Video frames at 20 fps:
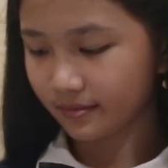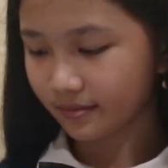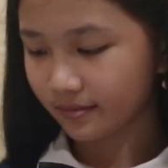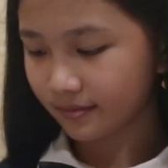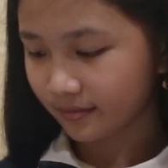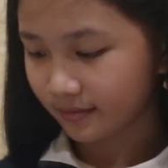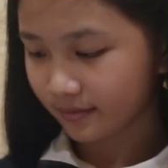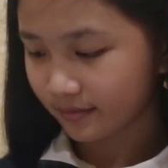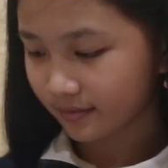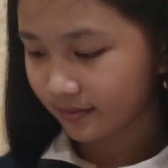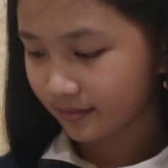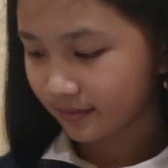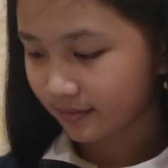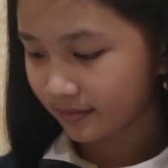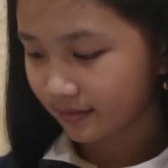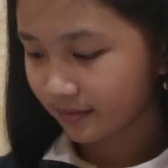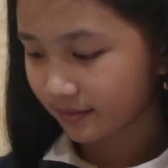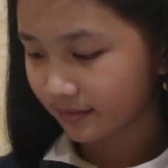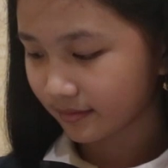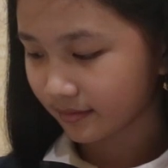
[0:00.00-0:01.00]

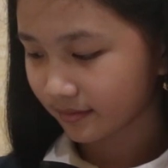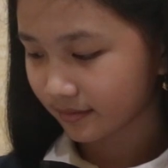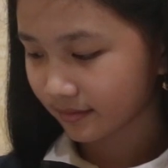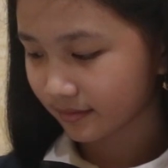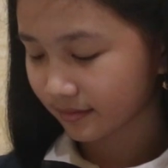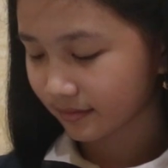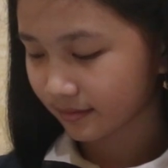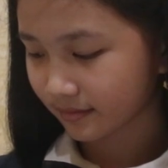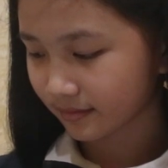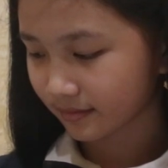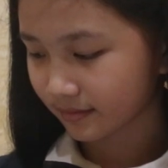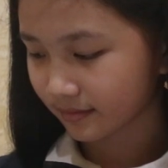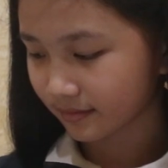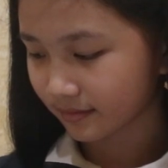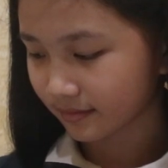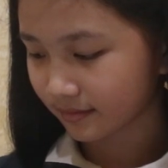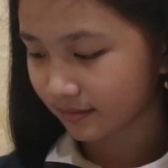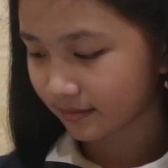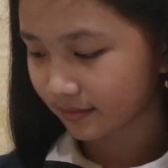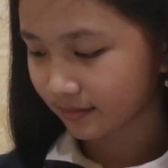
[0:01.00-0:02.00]

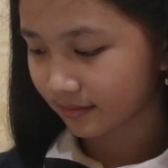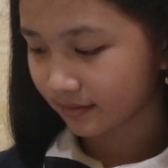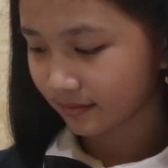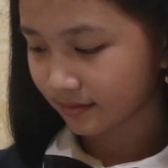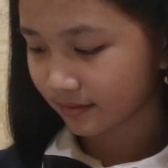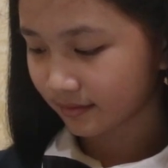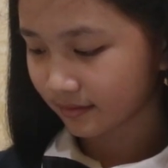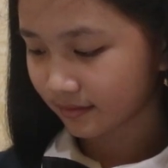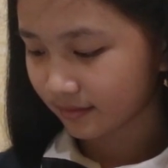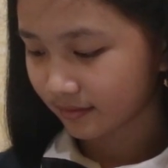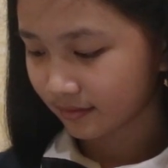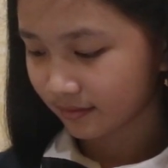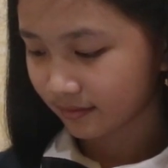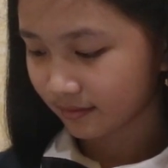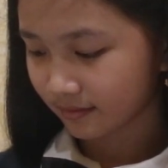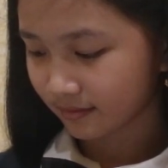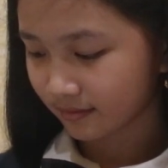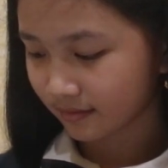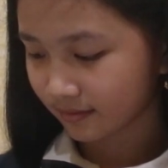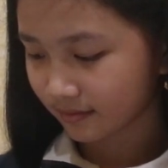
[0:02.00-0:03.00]

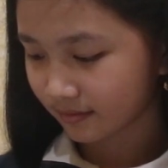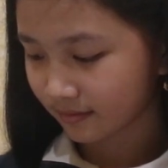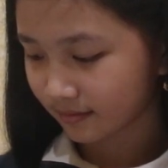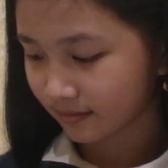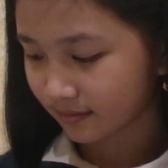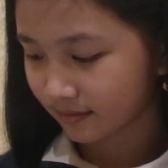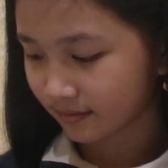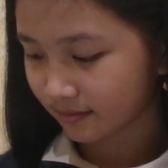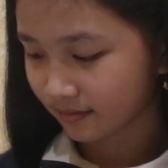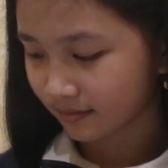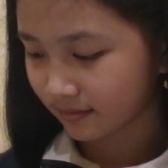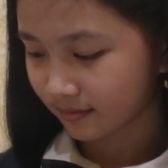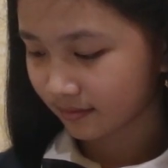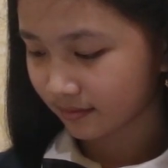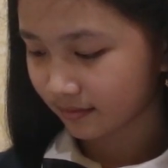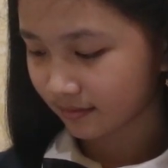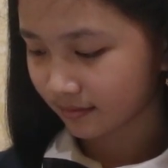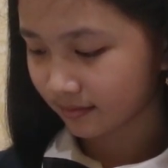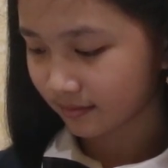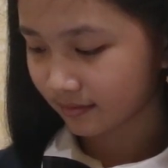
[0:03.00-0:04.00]

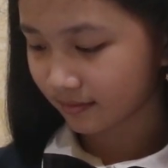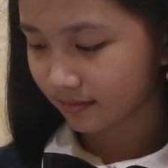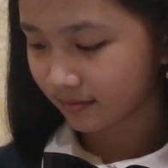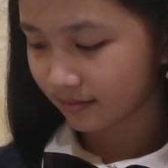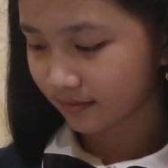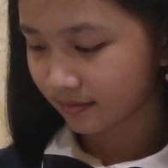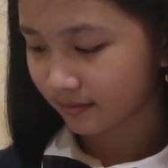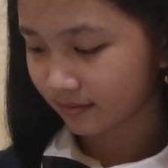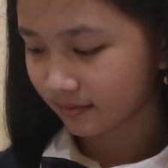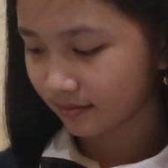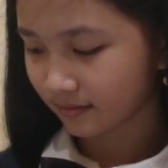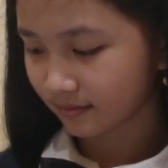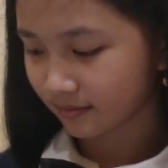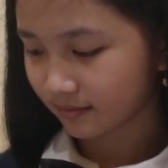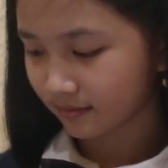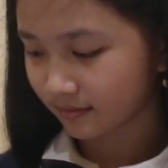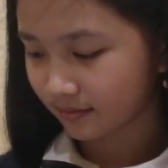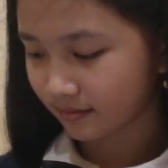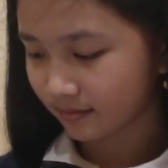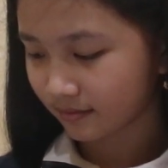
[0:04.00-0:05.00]

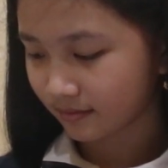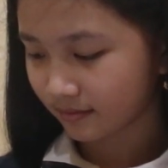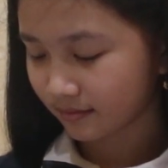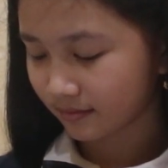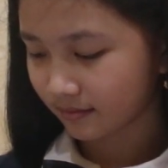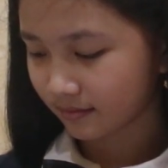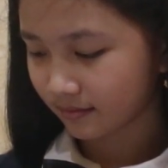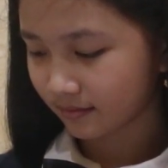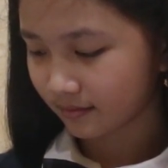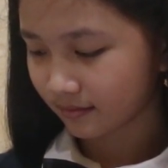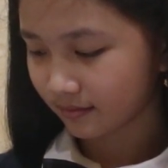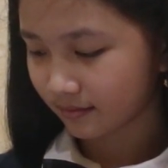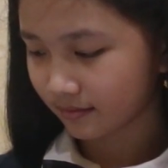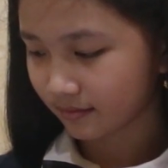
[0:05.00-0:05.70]
Nothing is said.